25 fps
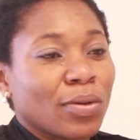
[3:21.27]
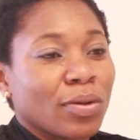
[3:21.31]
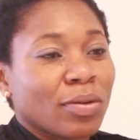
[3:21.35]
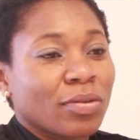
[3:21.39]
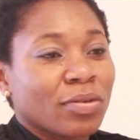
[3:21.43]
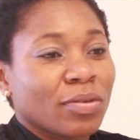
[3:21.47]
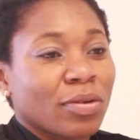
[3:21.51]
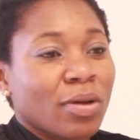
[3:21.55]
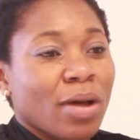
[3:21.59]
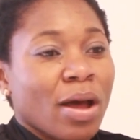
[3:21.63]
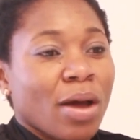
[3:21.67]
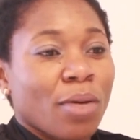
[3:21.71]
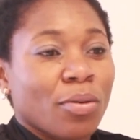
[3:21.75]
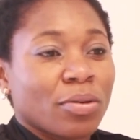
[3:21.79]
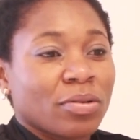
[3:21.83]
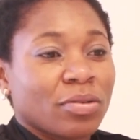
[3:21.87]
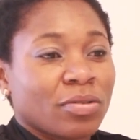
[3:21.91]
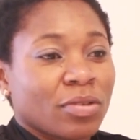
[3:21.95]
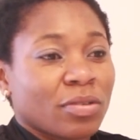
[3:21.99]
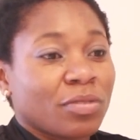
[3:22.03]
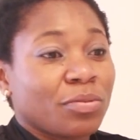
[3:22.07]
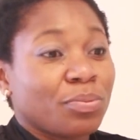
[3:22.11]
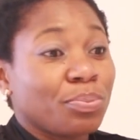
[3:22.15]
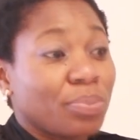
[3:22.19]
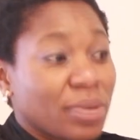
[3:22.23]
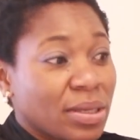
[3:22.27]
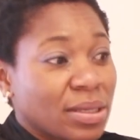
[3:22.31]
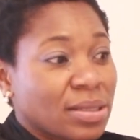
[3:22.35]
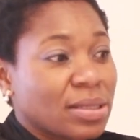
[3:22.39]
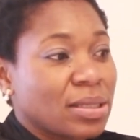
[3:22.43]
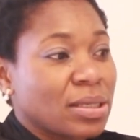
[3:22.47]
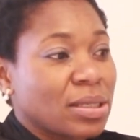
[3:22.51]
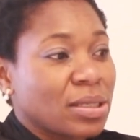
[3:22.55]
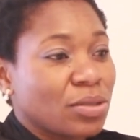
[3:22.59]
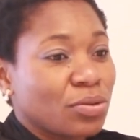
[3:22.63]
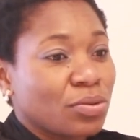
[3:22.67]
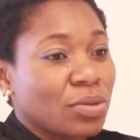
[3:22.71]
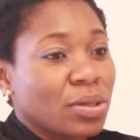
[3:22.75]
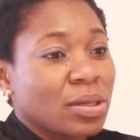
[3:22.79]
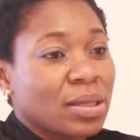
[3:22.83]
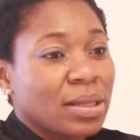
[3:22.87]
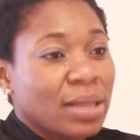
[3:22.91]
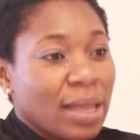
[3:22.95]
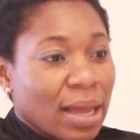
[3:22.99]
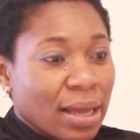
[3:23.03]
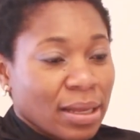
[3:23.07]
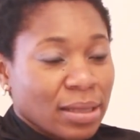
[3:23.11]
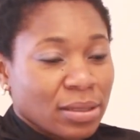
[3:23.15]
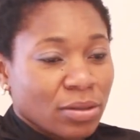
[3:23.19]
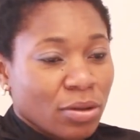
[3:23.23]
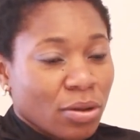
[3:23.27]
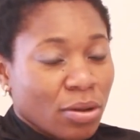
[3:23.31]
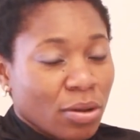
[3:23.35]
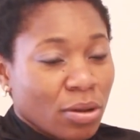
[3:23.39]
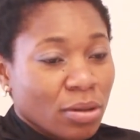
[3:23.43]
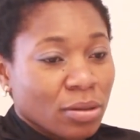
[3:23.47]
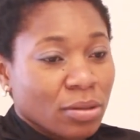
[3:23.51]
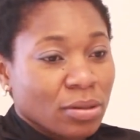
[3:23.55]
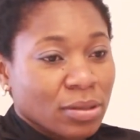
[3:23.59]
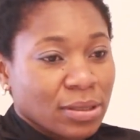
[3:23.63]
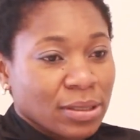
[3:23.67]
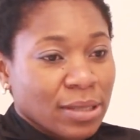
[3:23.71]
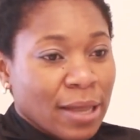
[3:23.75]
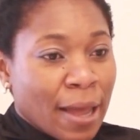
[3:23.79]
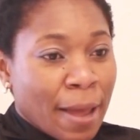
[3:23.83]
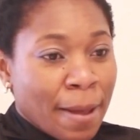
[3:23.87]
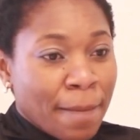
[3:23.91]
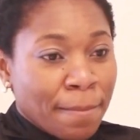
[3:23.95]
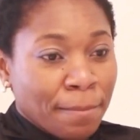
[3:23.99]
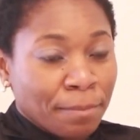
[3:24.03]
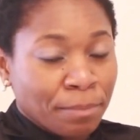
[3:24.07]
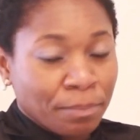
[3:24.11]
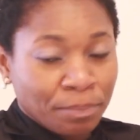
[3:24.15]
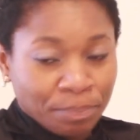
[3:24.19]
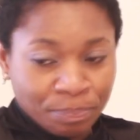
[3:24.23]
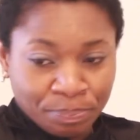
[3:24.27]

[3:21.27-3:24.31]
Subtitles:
so I was just busy doing that all the time.